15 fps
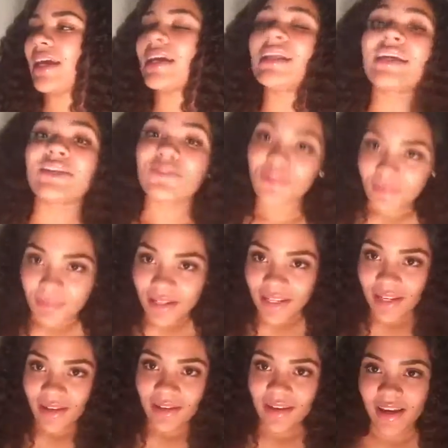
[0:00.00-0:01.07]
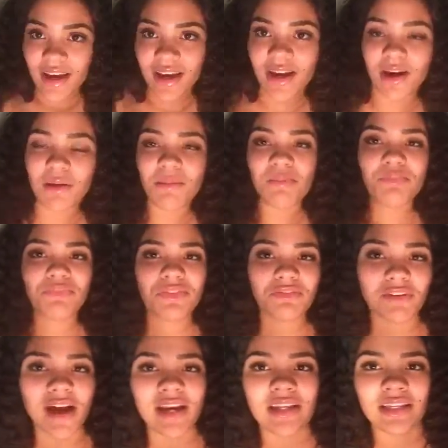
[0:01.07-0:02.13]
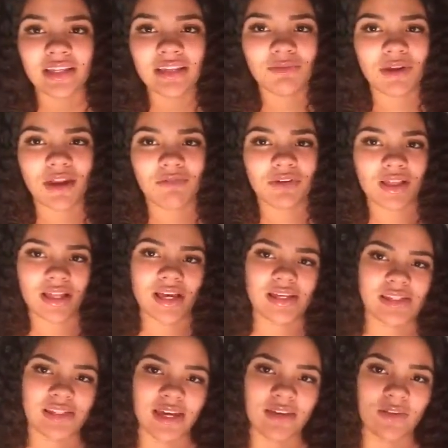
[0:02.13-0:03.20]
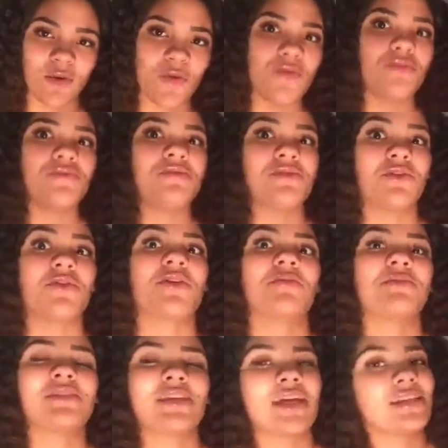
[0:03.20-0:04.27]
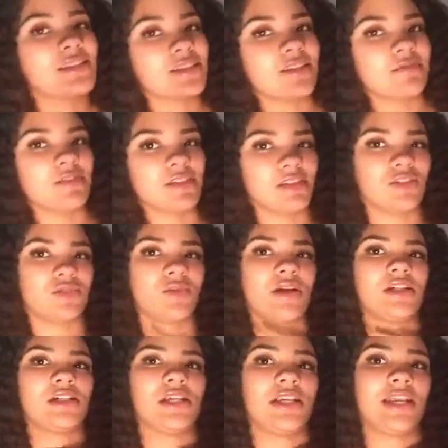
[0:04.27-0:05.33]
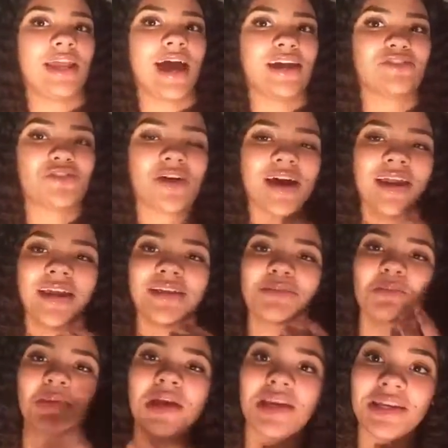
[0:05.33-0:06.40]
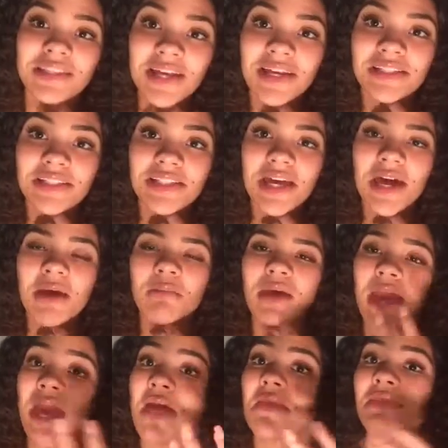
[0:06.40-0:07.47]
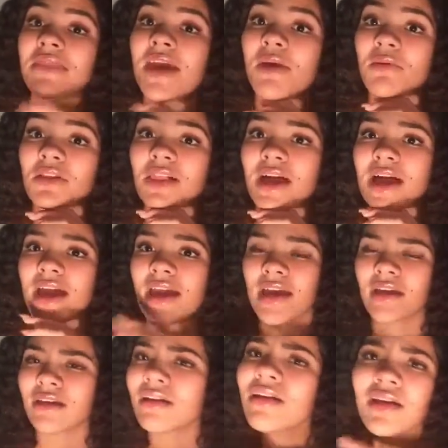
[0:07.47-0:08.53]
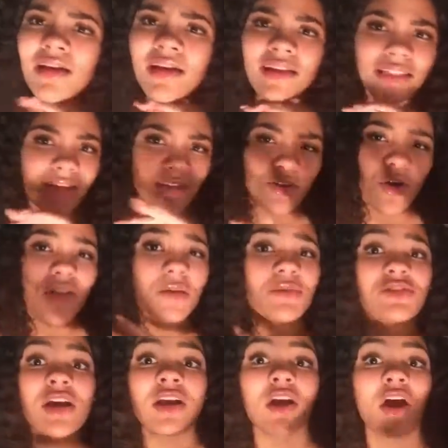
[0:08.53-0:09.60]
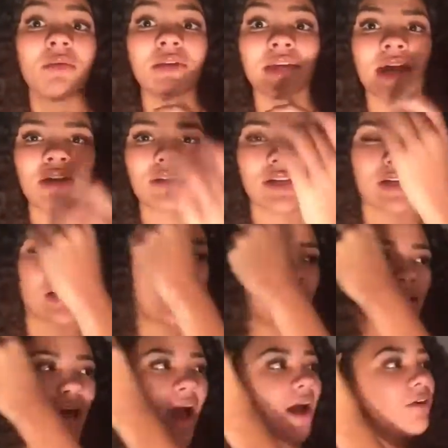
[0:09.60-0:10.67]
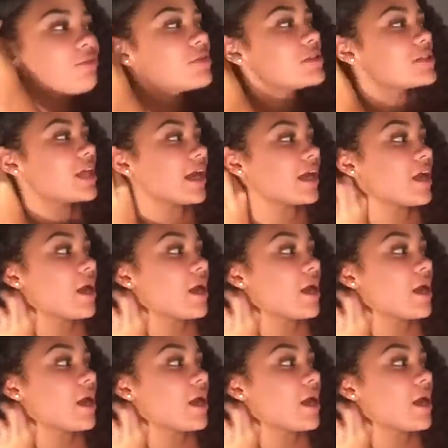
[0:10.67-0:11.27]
it clicked for me, finally, when I realized the whole circumstances of the situation. And I tried explaining that to them, and they were no, they were trying to calm me down because I was